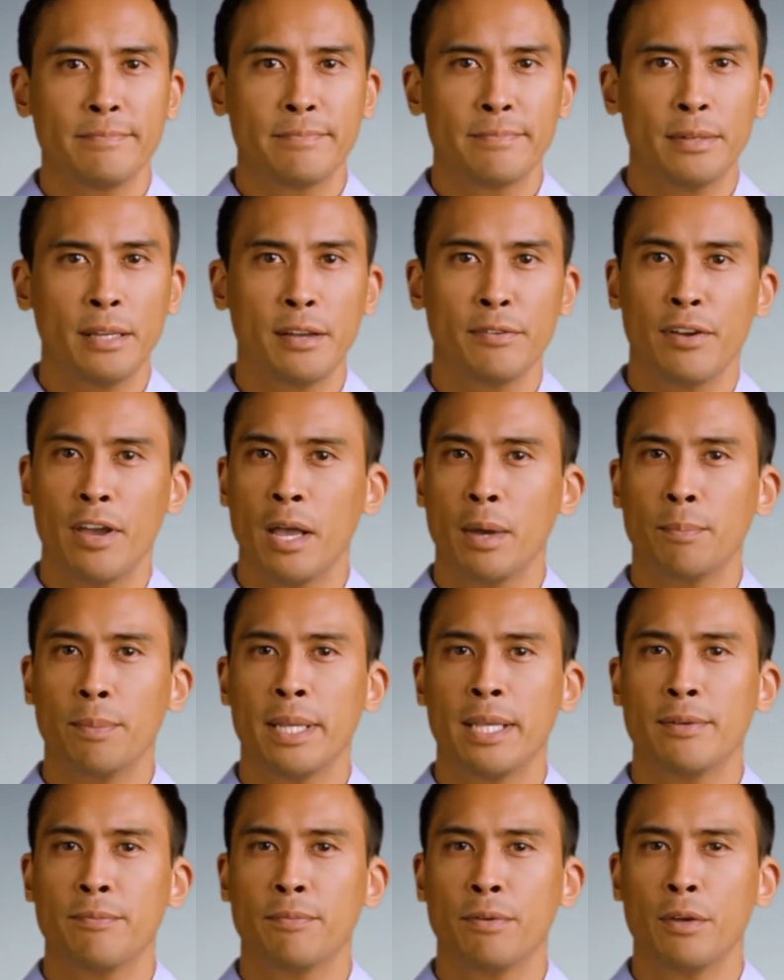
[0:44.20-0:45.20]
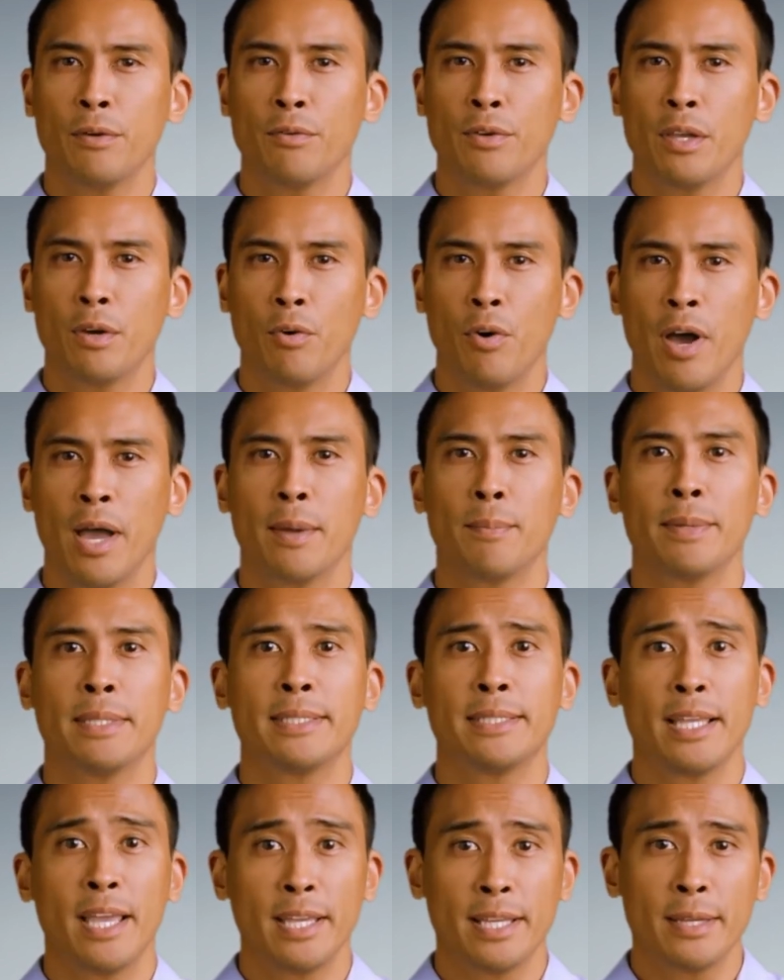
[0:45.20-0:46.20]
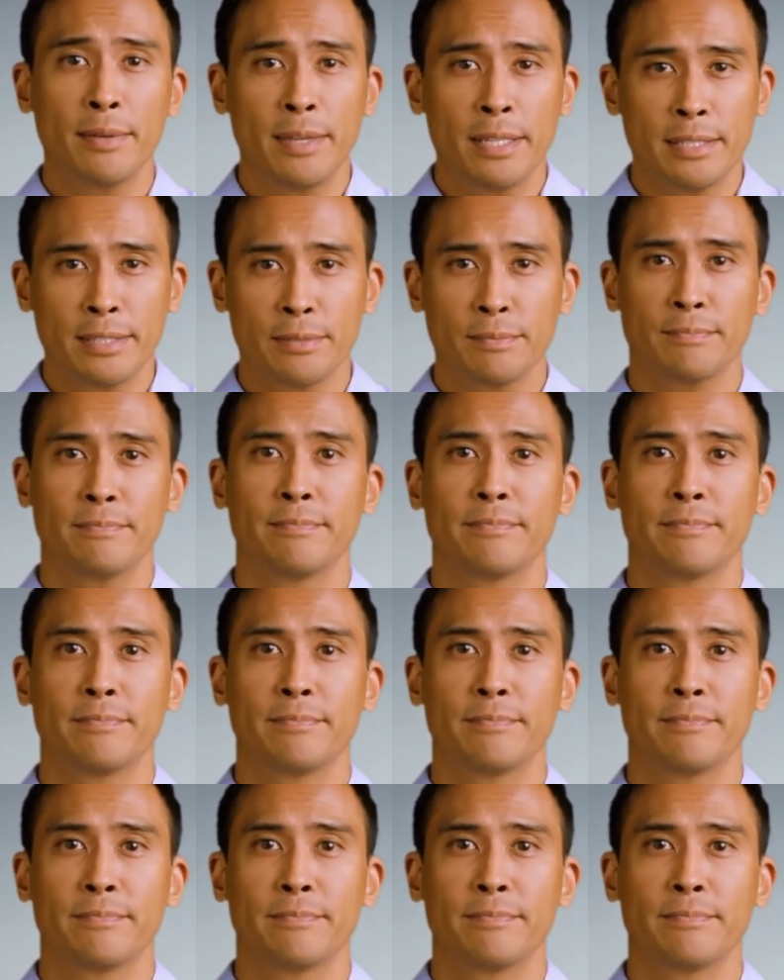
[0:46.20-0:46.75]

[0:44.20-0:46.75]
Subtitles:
development of new requirements documents,